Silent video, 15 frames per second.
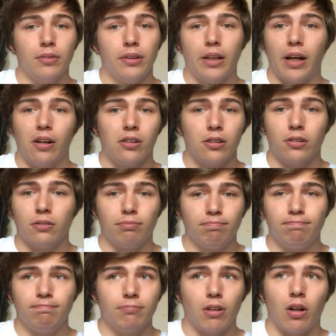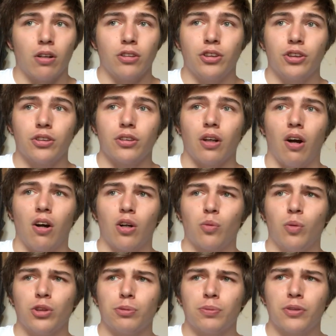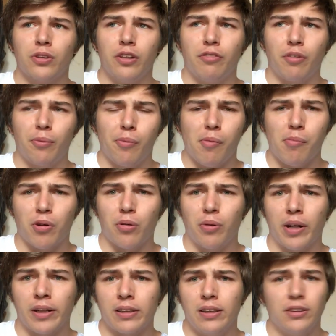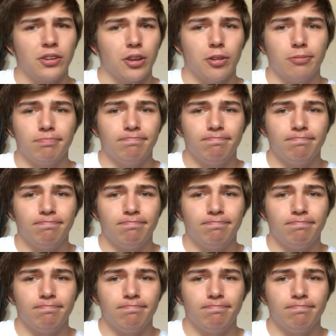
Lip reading: They all are just a hard once per turn if I remember correctly, so